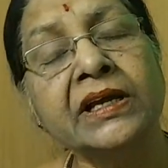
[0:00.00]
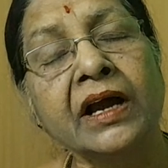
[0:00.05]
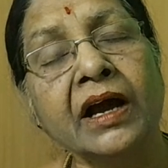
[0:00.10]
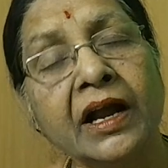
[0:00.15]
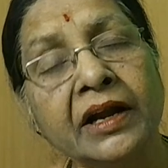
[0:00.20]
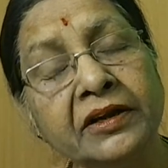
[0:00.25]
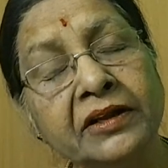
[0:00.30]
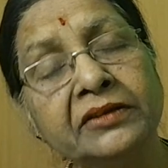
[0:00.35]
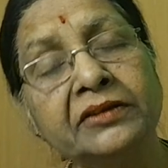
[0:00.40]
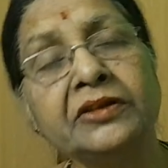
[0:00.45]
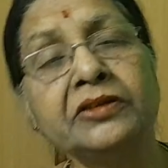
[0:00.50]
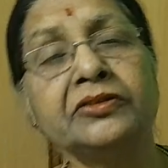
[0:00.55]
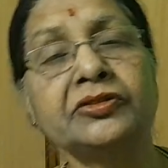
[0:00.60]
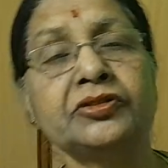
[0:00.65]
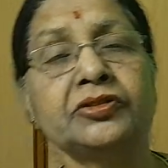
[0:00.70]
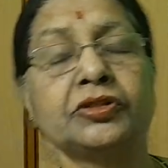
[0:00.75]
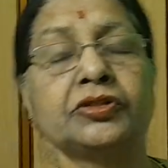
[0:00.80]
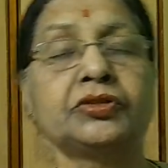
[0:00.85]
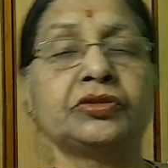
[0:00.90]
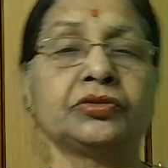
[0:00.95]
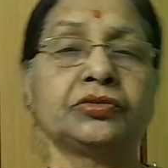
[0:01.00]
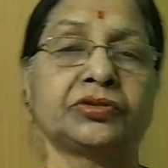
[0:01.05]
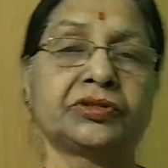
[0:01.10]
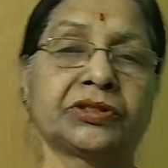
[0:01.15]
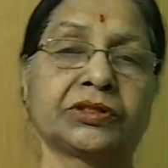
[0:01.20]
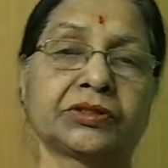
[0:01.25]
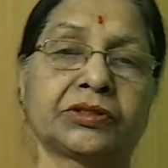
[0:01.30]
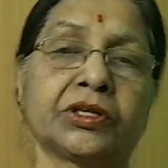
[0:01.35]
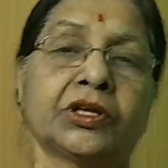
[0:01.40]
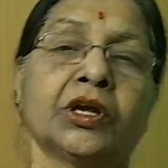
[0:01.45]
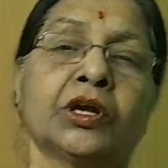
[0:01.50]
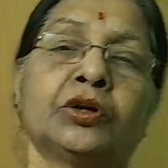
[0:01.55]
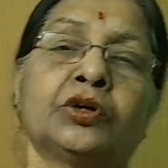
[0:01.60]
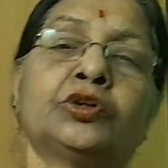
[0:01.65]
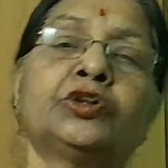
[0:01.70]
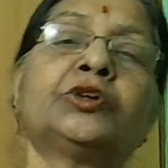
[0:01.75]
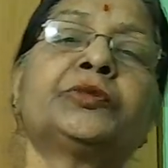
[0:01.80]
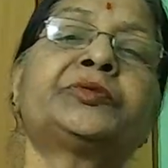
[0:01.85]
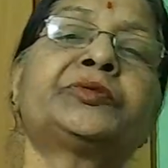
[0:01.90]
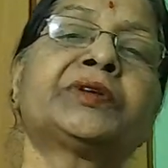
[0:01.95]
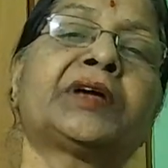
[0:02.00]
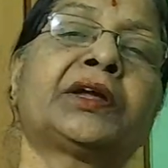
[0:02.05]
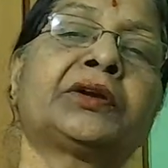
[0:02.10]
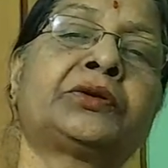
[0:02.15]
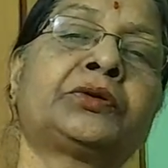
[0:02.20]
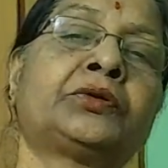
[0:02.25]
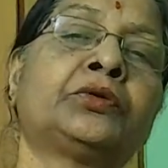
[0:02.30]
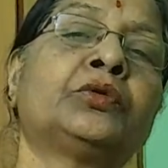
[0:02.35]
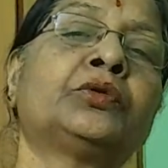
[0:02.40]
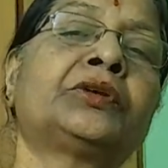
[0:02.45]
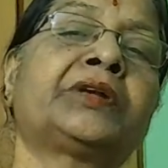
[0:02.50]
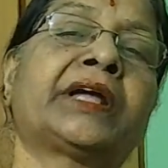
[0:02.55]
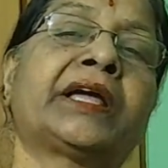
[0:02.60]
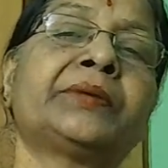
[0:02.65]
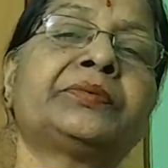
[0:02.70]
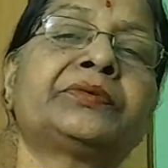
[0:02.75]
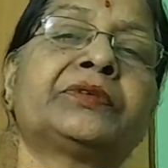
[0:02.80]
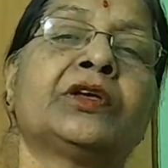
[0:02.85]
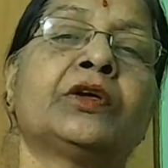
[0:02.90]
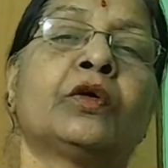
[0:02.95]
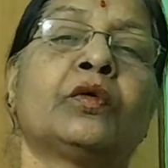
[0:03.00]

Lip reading: and institutions. Groups are two types.